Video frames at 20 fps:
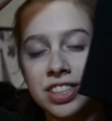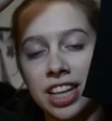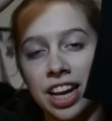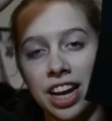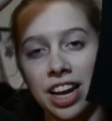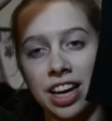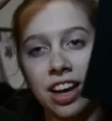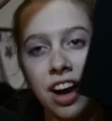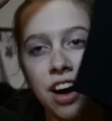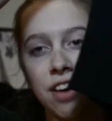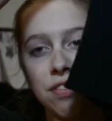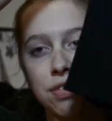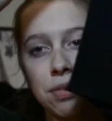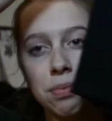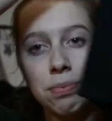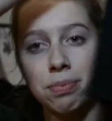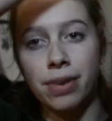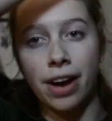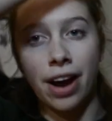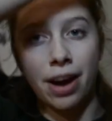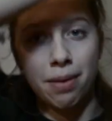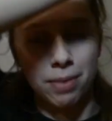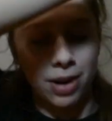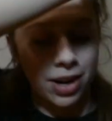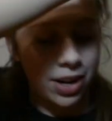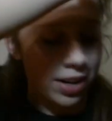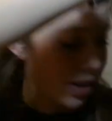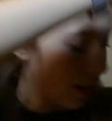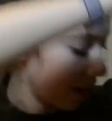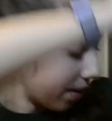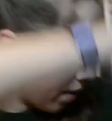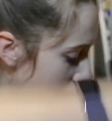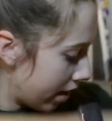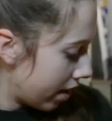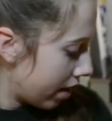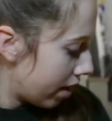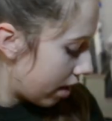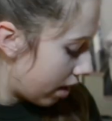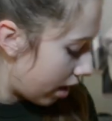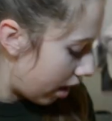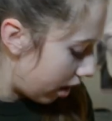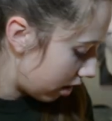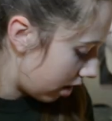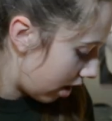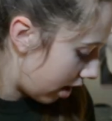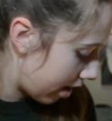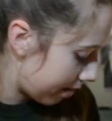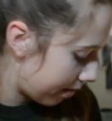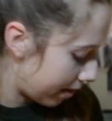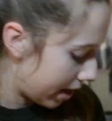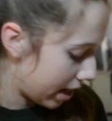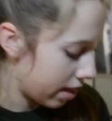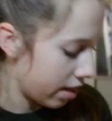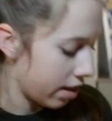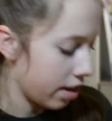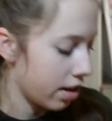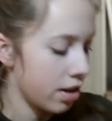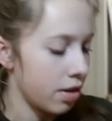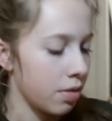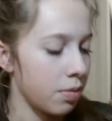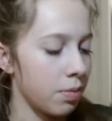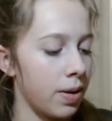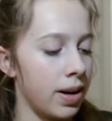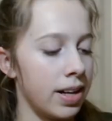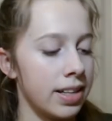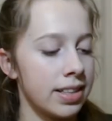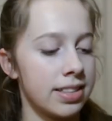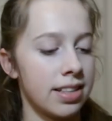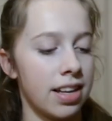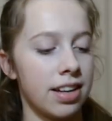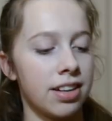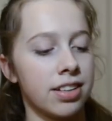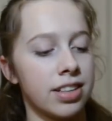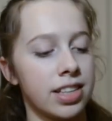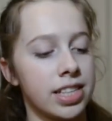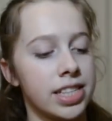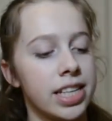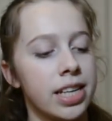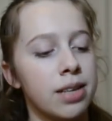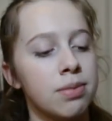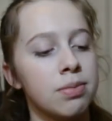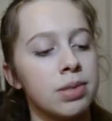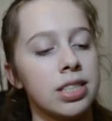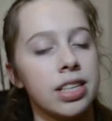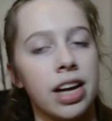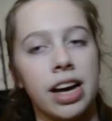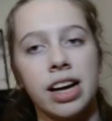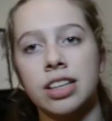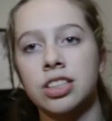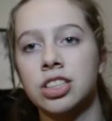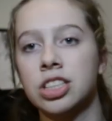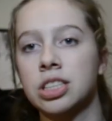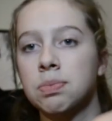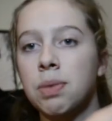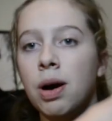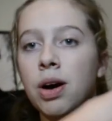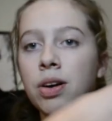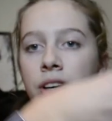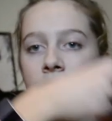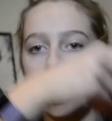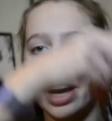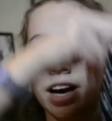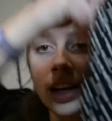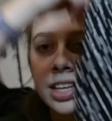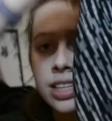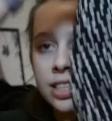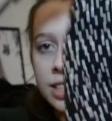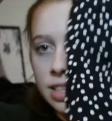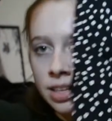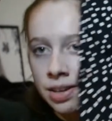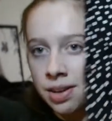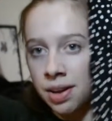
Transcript: that I got from Primark, along with ones that are the same style, just polka dots.